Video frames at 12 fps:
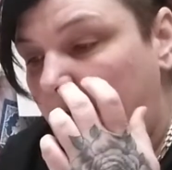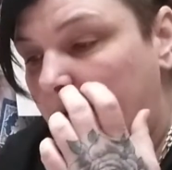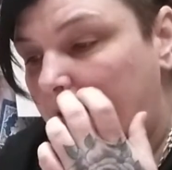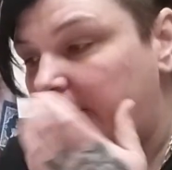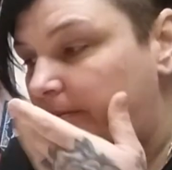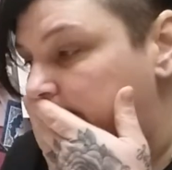
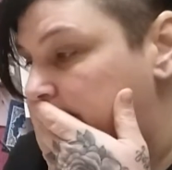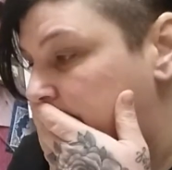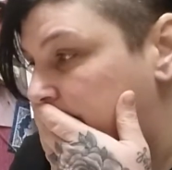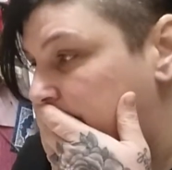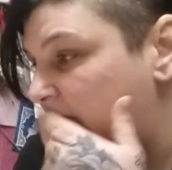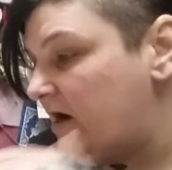
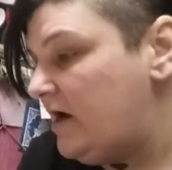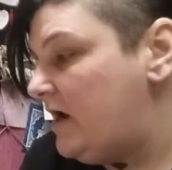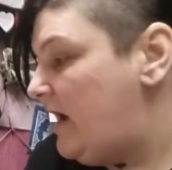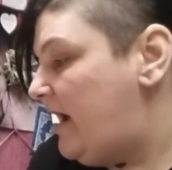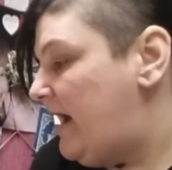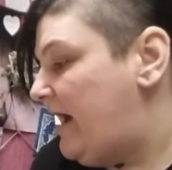Um,
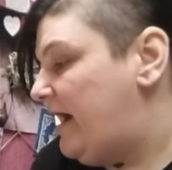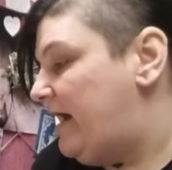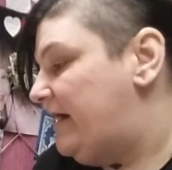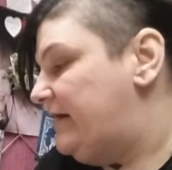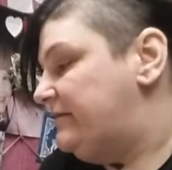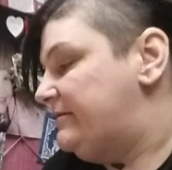
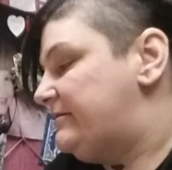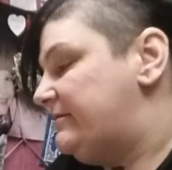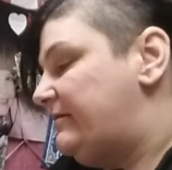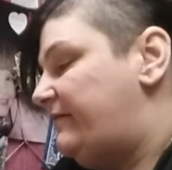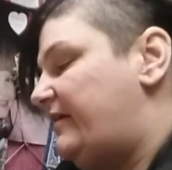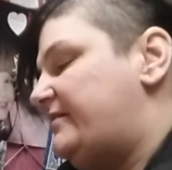and
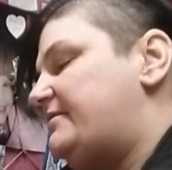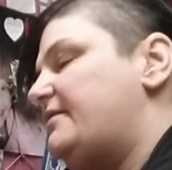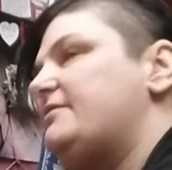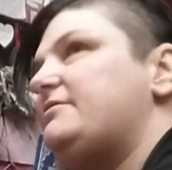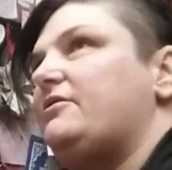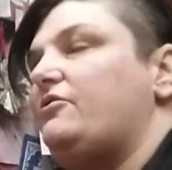this
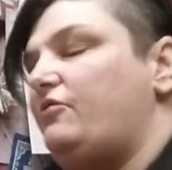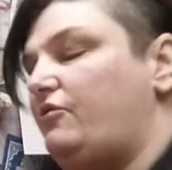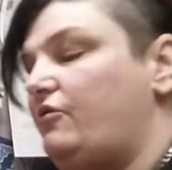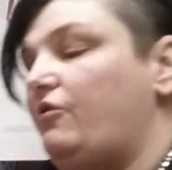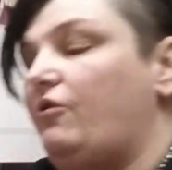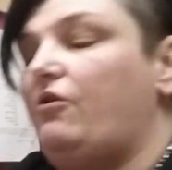is
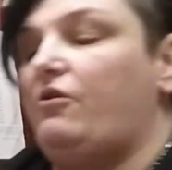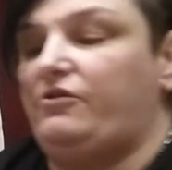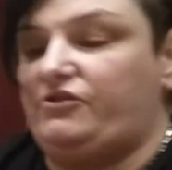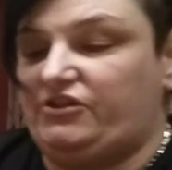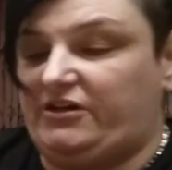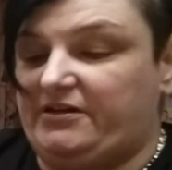
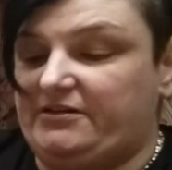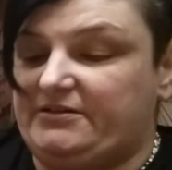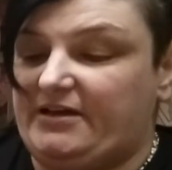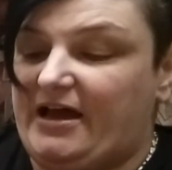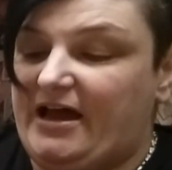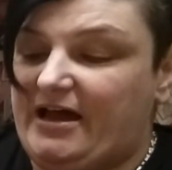
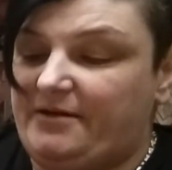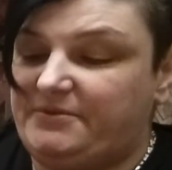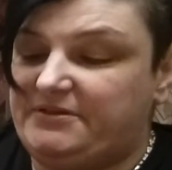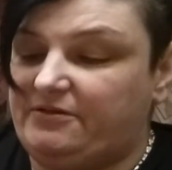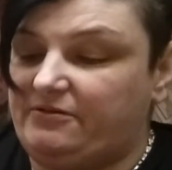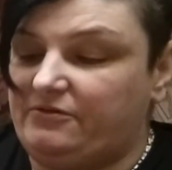gorgeous.
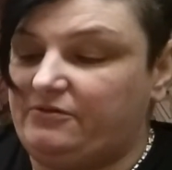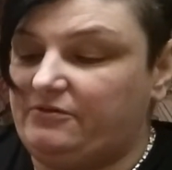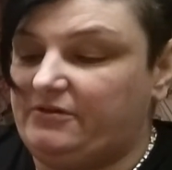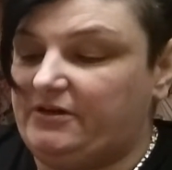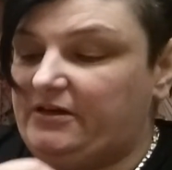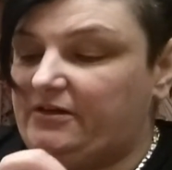
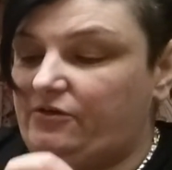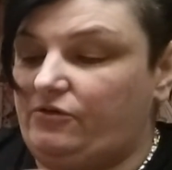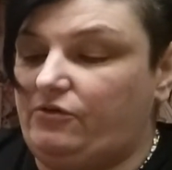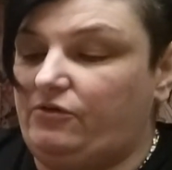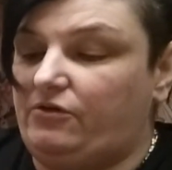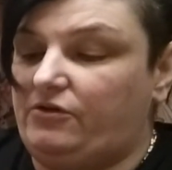Absolutely
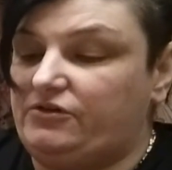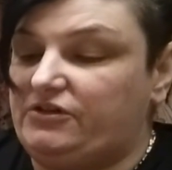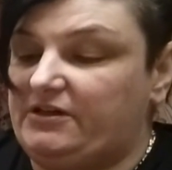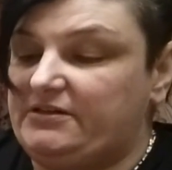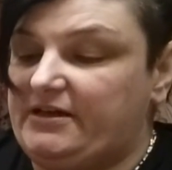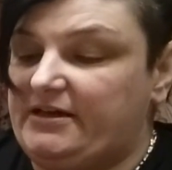
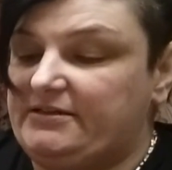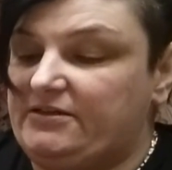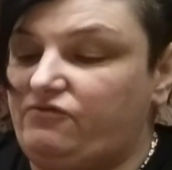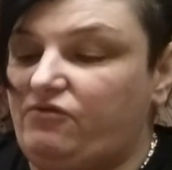gorgeous. It's a